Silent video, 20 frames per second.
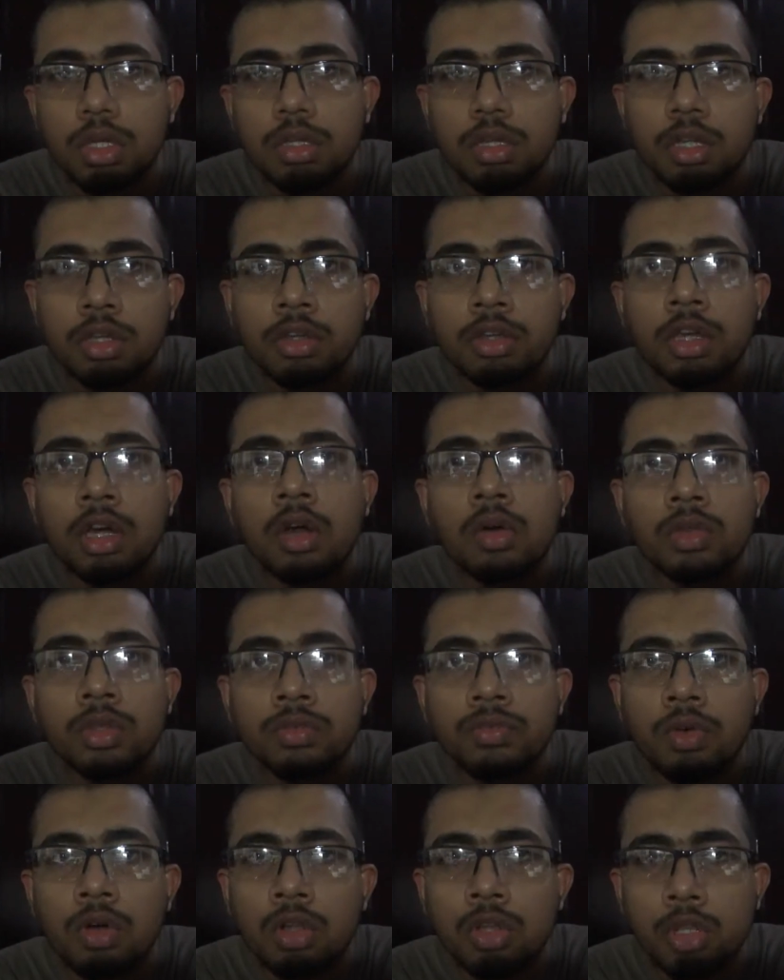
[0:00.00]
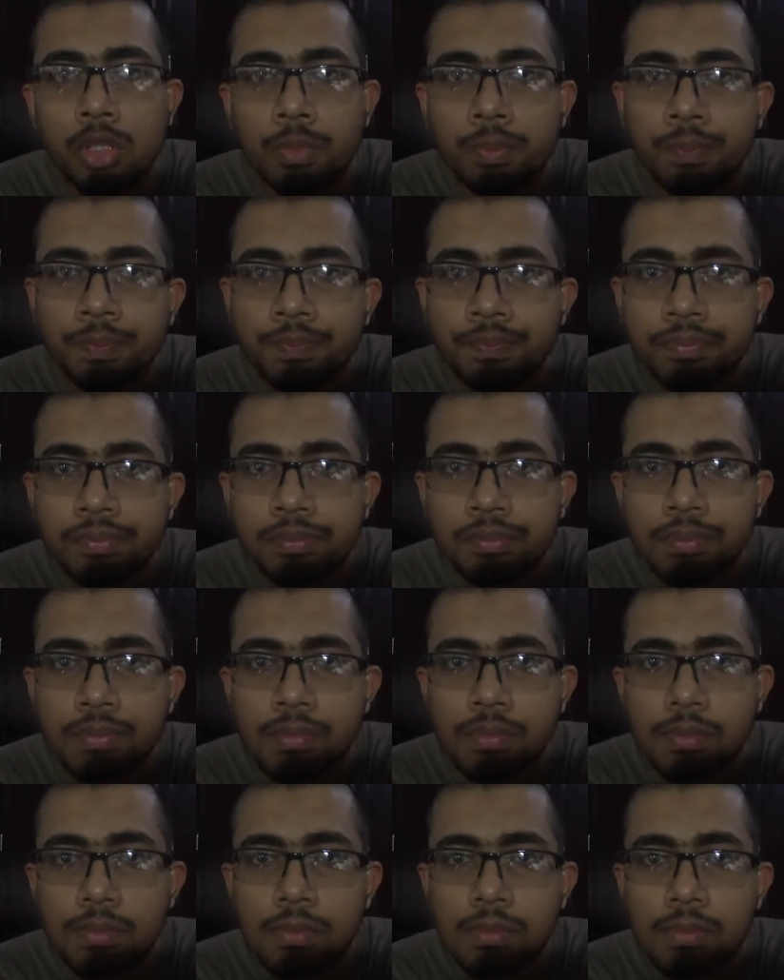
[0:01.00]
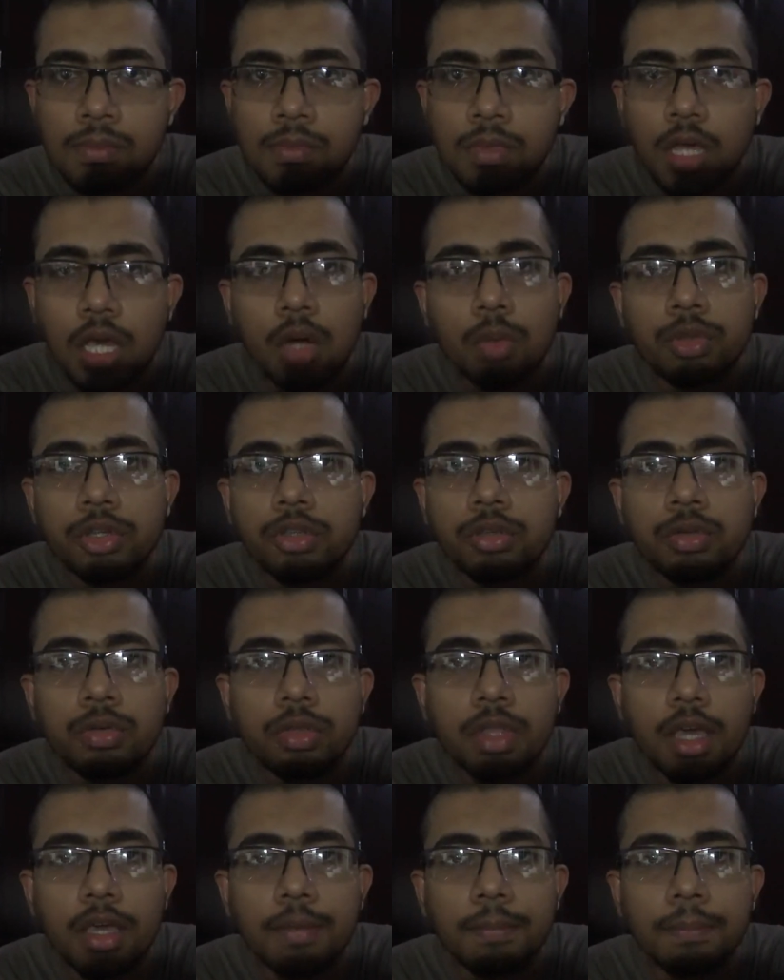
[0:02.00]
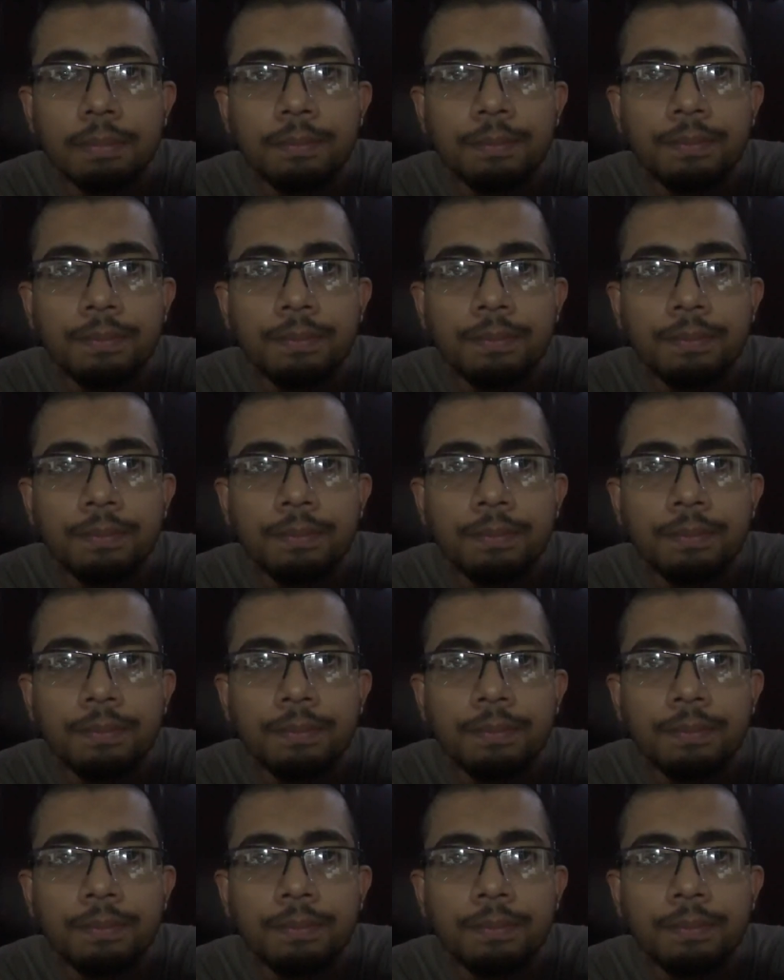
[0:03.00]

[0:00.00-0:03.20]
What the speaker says: turn down the volume. How would you do that?